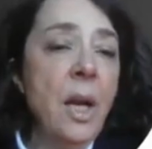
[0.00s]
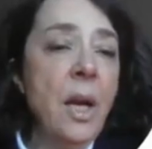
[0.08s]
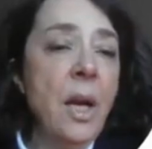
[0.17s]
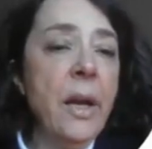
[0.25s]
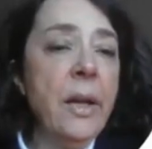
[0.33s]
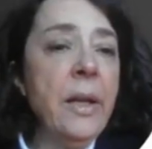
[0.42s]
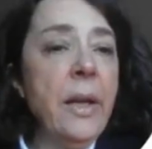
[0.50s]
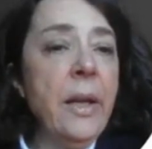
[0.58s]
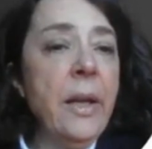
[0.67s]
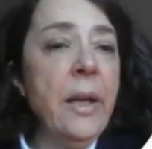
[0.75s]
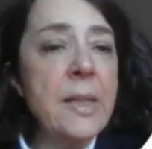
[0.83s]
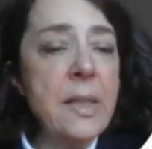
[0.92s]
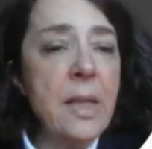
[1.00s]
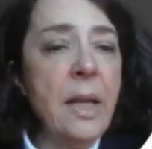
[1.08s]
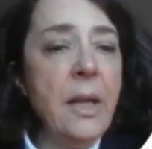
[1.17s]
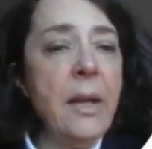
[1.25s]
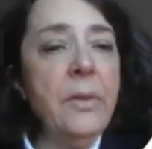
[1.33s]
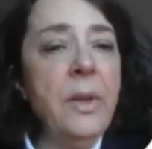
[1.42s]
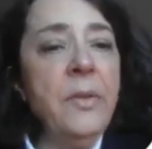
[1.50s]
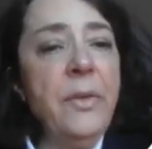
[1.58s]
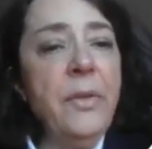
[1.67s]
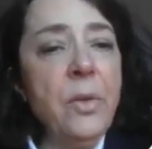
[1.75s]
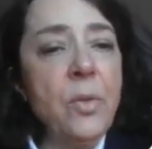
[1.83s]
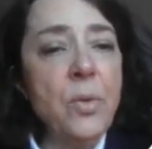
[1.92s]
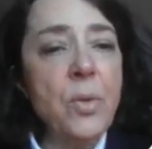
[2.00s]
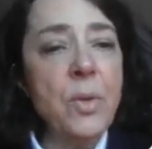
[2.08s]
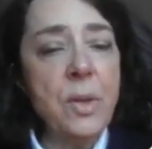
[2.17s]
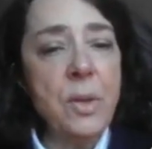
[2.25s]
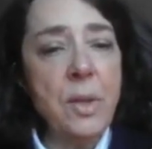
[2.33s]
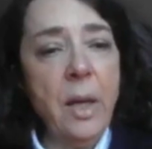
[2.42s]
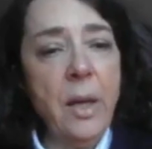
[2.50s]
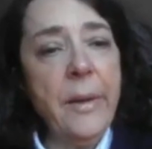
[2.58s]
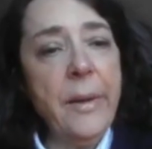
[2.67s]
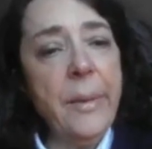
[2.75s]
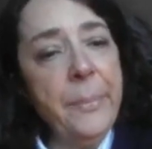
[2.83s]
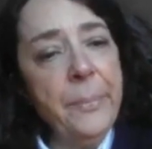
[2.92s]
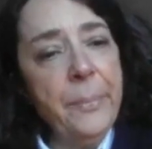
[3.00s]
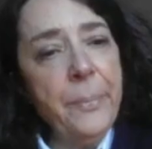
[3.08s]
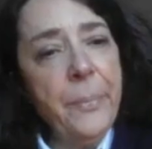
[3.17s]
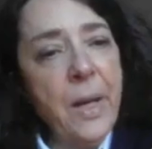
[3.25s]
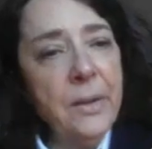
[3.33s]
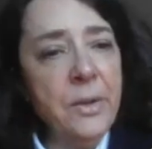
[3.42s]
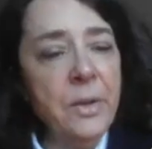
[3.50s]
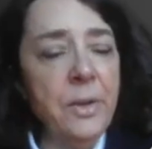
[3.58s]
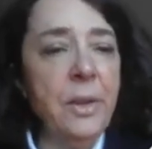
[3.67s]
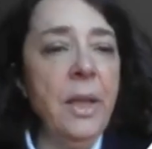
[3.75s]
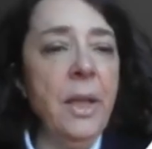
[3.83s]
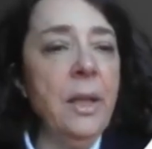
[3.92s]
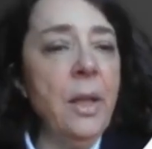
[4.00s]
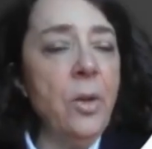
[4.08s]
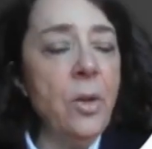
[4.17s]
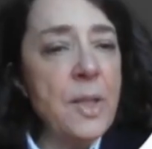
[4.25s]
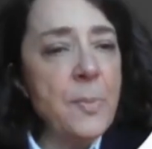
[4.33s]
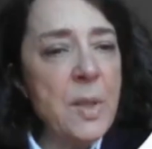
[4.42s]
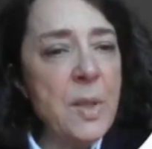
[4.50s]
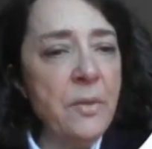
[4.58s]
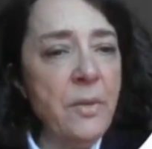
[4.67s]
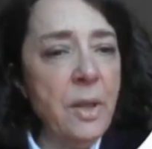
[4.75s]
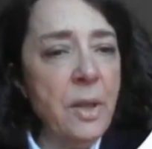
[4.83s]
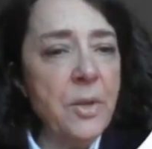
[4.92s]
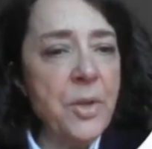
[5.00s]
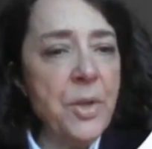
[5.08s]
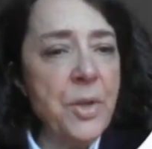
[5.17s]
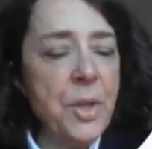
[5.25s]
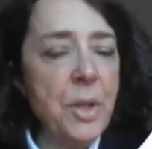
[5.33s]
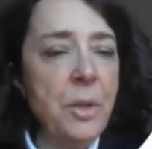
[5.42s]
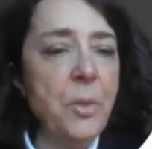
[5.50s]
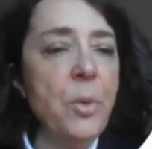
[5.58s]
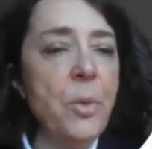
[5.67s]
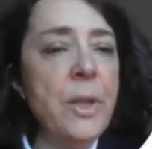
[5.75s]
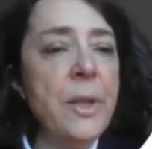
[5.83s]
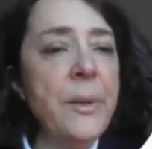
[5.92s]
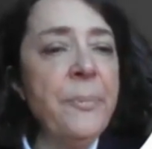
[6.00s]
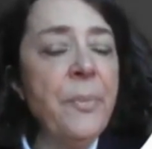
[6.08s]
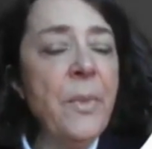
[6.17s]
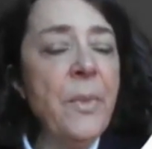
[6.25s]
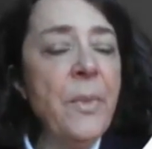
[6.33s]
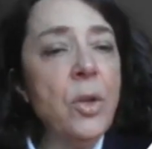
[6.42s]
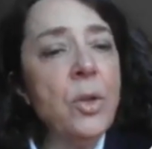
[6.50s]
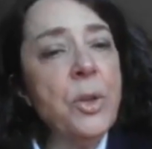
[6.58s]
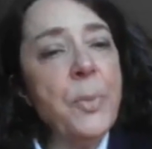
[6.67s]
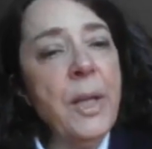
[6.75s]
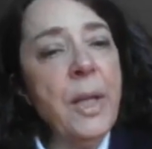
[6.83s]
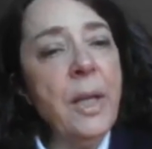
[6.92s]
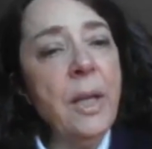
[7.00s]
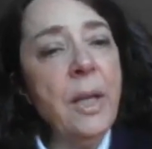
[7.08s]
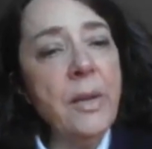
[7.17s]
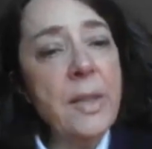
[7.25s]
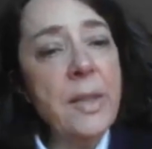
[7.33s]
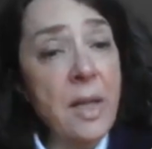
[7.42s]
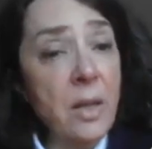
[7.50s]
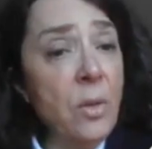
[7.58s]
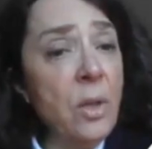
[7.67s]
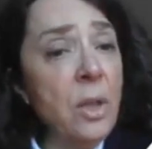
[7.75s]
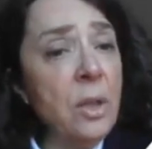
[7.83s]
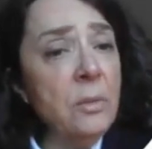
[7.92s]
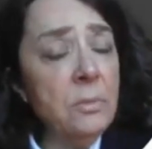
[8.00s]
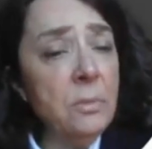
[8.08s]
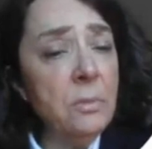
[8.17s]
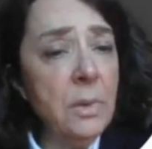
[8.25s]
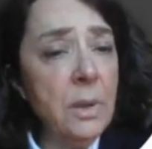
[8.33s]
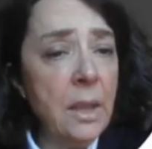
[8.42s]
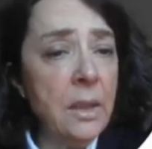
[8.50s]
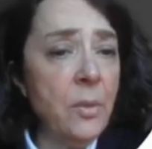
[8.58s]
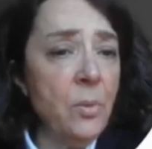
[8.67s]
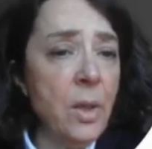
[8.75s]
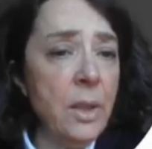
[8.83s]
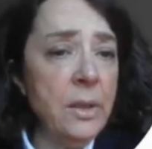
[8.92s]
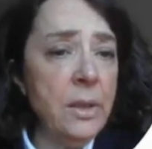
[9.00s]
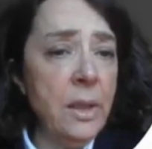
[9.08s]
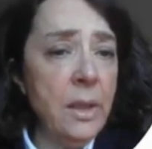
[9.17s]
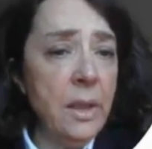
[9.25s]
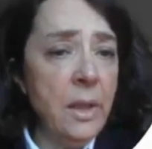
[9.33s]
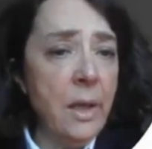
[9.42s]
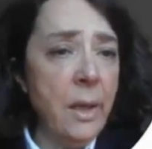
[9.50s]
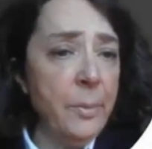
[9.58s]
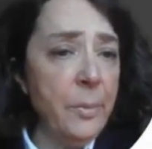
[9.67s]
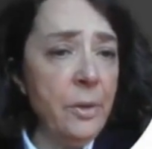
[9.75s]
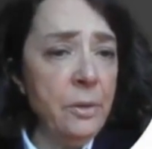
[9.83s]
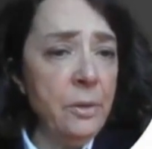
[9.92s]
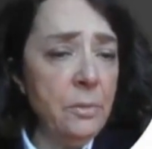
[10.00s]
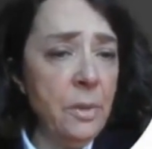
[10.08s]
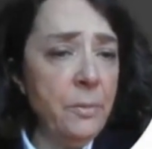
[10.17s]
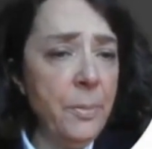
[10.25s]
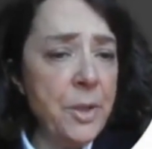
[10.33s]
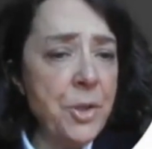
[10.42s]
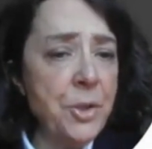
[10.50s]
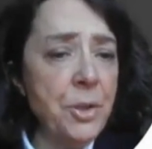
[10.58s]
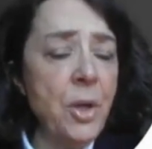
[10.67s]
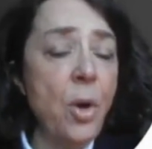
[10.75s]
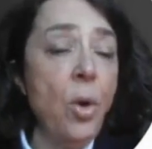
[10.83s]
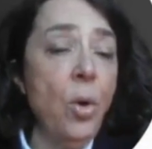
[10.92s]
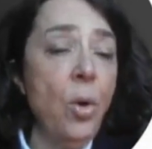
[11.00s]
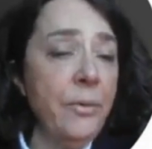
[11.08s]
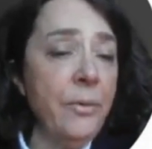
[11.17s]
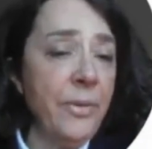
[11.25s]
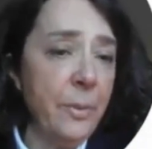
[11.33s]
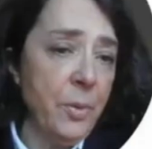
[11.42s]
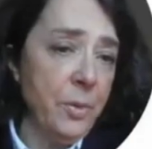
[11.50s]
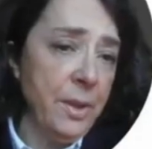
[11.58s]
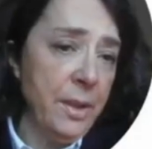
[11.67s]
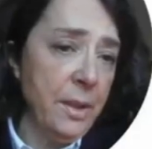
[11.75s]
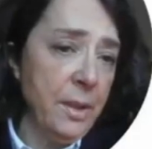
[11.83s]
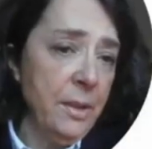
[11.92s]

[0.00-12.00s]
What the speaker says: And this diffuse pattern in non-specific interstitial pneumonia could be cellular, like the one in the upper picture, or fibrotic.